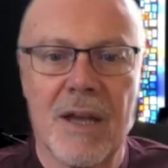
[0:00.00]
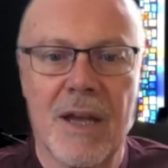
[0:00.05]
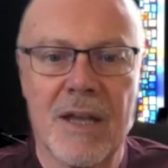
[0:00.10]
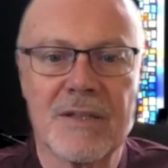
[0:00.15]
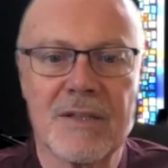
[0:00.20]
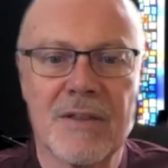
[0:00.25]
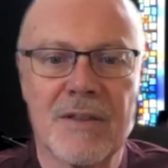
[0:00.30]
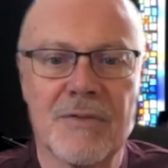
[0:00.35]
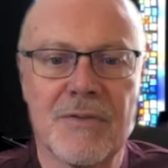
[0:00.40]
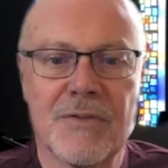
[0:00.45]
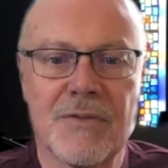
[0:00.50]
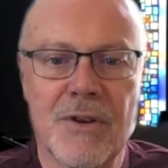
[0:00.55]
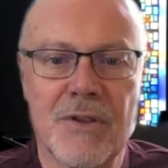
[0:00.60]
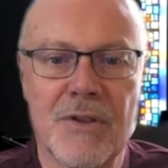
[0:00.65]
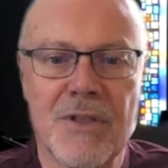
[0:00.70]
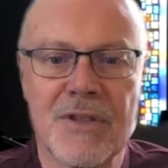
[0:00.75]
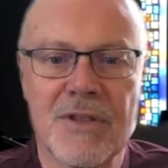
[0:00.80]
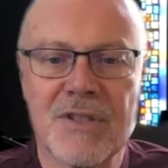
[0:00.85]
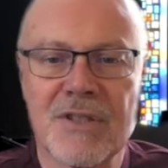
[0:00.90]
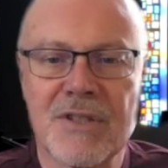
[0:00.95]
It's the
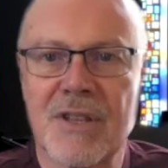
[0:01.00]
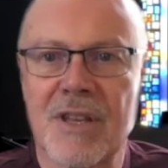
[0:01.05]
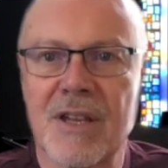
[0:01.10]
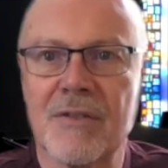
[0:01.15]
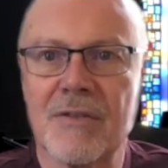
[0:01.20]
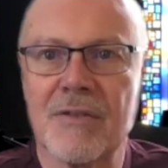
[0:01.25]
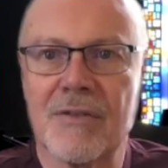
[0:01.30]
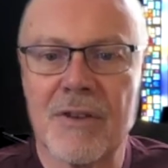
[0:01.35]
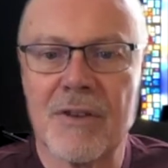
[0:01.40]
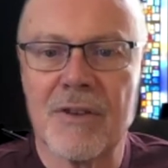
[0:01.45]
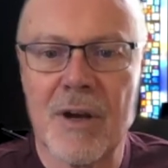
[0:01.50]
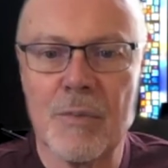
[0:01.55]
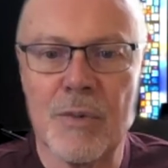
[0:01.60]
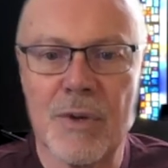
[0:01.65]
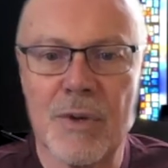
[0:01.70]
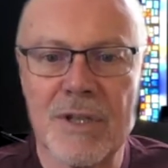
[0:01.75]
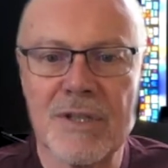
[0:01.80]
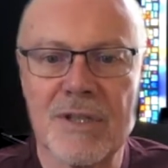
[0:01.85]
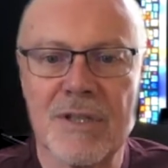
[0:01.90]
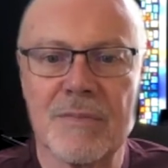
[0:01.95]
furthest thing from
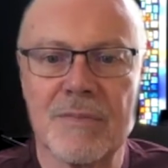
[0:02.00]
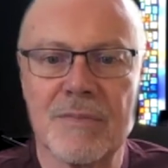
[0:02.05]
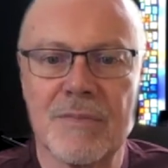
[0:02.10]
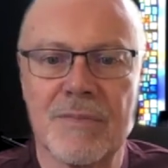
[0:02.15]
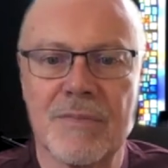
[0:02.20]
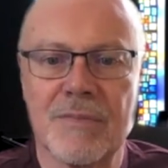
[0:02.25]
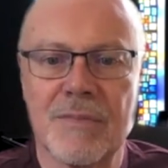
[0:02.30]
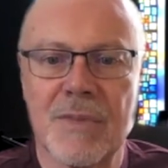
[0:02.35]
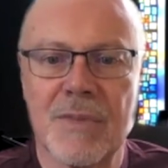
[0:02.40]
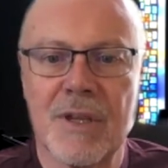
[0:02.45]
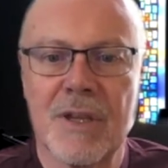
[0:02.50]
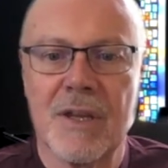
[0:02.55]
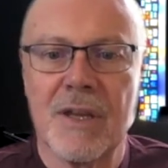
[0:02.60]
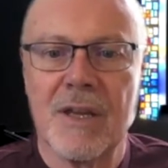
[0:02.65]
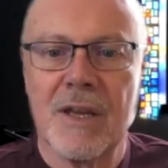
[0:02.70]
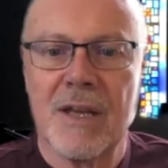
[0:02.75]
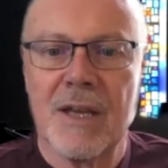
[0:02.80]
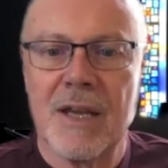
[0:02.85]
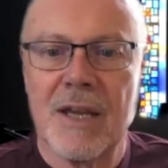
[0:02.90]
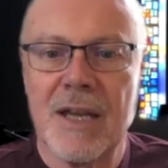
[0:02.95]
wisdom.
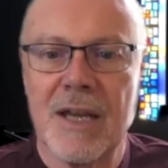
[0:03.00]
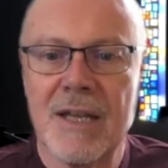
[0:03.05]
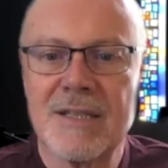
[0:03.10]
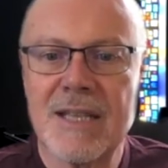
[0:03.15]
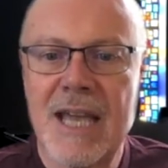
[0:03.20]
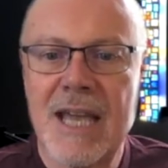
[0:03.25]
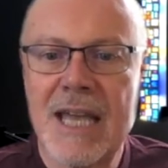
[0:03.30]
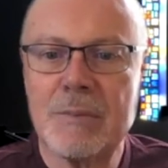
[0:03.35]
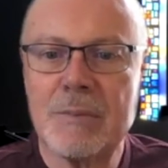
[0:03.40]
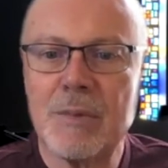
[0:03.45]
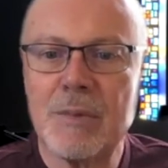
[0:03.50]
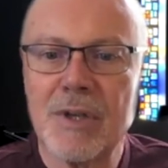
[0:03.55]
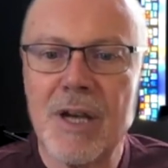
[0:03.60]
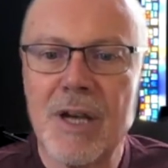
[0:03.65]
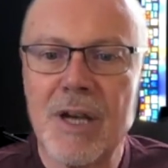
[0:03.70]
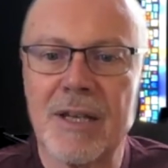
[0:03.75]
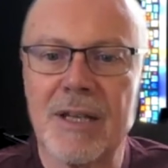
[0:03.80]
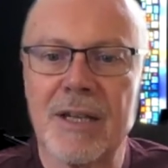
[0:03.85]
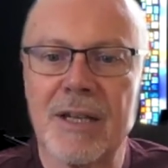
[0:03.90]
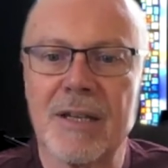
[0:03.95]
It's animal
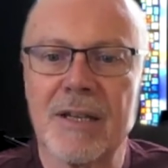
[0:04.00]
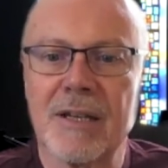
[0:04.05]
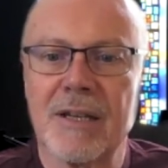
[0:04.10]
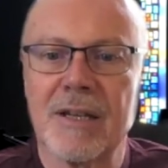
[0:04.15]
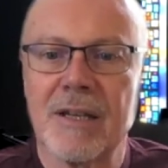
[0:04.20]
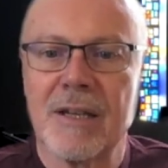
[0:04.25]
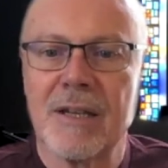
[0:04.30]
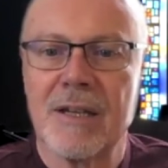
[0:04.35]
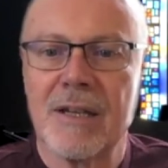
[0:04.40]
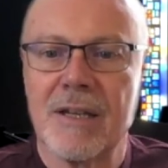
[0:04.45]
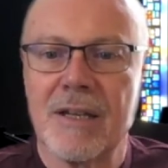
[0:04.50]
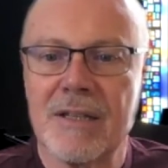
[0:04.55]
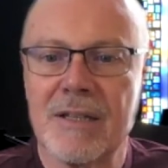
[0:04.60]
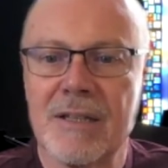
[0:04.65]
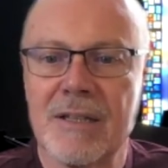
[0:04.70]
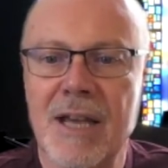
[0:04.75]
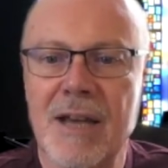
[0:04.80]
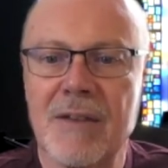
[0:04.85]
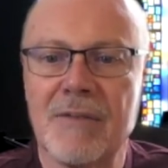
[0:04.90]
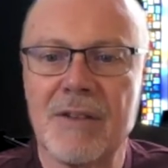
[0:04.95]
cunning,
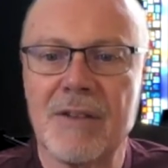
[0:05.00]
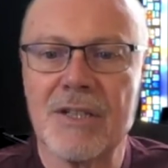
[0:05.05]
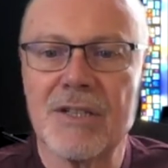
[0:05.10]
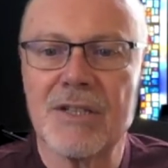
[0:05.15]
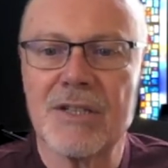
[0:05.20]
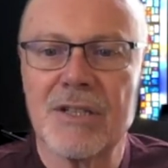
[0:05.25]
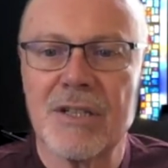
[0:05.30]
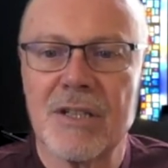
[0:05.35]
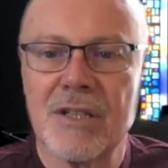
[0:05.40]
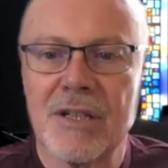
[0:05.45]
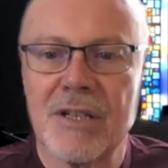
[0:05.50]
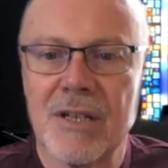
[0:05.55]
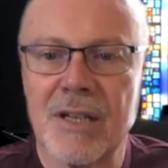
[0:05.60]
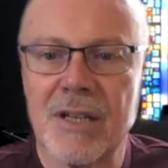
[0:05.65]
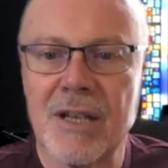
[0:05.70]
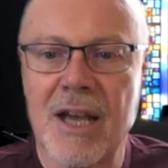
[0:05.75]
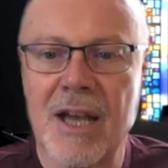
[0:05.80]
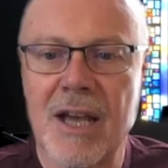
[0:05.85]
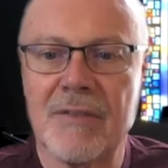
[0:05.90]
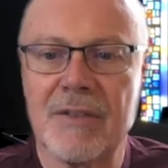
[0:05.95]
devilish
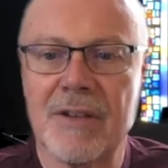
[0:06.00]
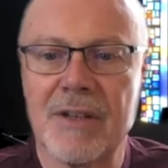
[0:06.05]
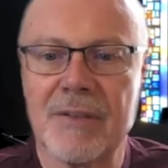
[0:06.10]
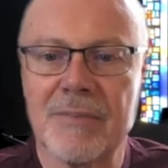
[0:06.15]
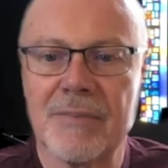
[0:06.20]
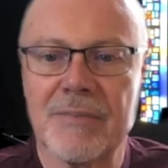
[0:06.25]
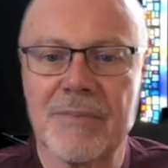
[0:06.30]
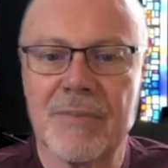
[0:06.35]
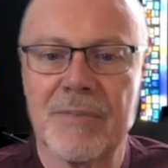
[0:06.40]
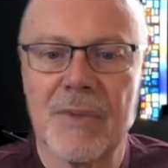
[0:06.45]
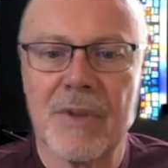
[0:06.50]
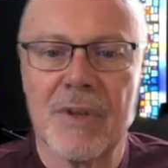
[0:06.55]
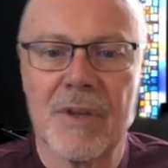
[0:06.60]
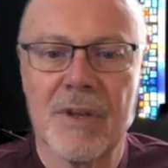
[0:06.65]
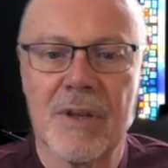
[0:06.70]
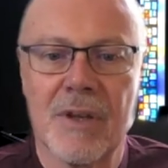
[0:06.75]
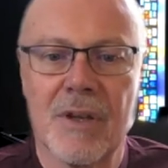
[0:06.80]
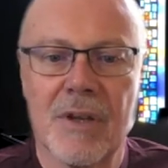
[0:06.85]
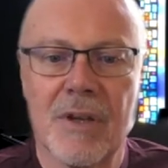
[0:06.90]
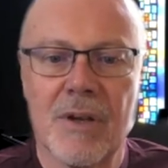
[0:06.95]
conniving.
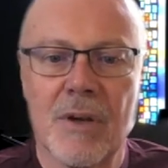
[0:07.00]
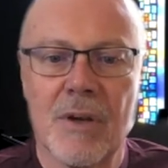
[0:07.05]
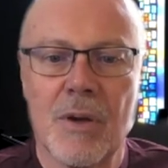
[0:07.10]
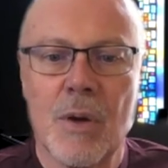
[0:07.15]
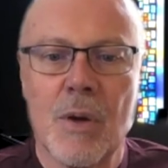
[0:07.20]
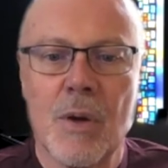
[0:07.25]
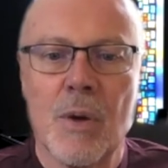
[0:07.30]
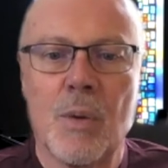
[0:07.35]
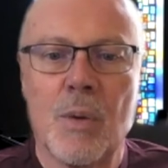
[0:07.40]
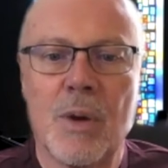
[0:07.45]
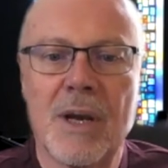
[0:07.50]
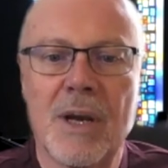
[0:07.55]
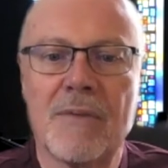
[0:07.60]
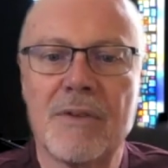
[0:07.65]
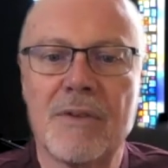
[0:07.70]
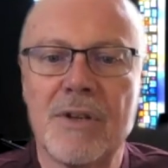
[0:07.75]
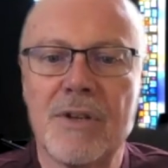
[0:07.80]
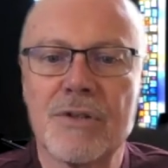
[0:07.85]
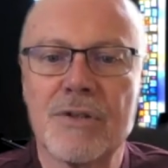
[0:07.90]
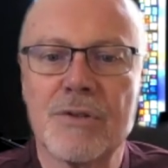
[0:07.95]

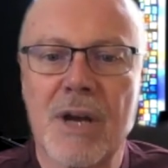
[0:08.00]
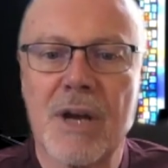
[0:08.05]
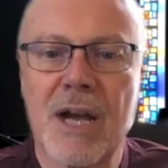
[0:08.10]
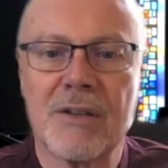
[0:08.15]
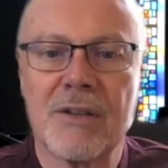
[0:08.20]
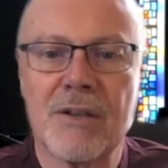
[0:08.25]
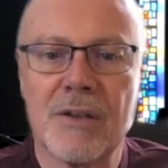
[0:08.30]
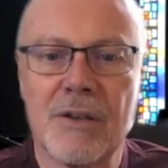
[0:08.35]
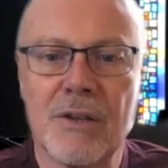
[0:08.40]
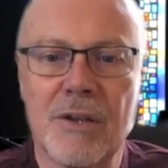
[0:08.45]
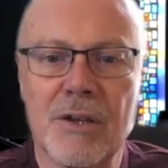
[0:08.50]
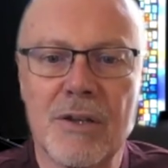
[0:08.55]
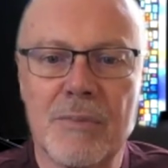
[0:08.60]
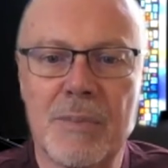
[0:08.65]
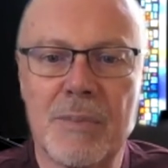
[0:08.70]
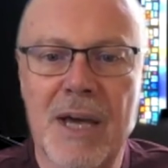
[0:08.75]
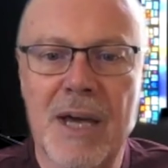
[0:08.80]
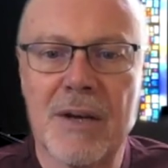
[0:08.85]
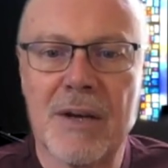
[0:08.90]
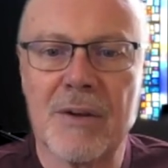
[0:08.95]
Whenever you're trying to
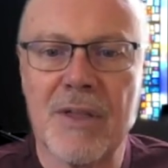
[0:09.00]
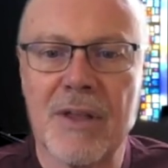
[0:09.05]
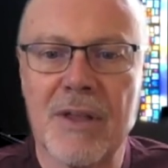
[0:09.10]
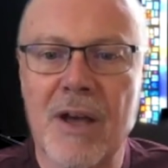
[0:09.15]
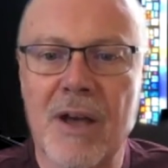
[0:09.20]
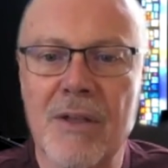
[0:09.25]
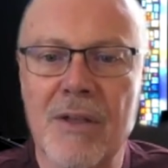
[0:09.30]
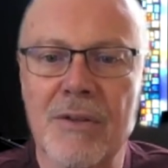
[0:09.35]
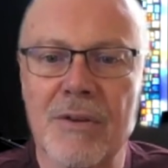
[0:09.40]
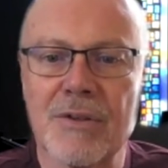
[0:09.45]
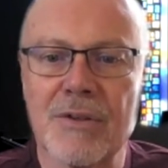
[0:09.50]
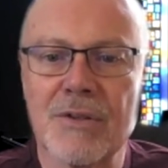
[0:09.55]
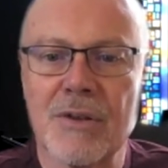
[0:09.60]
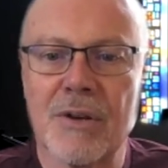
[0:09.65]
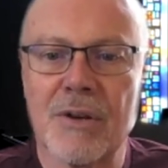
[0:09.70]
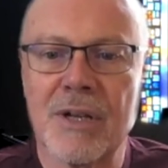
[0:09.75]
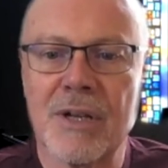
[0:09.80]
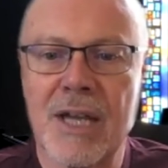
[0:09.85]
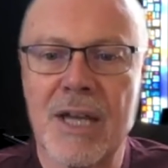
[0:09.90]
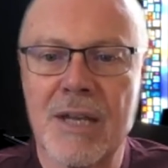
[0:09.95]
look better than others
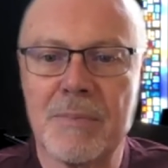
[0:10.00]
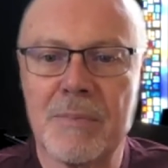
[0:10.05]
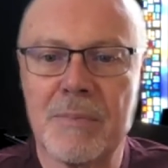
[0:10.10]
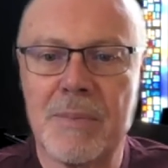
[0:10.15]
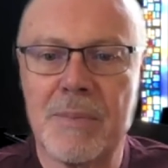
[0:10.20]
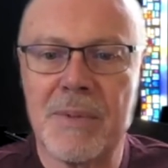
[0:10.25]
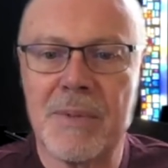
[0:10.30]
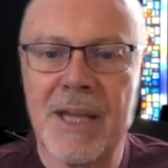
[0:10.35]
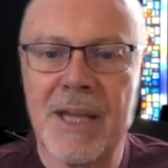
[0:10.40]
or get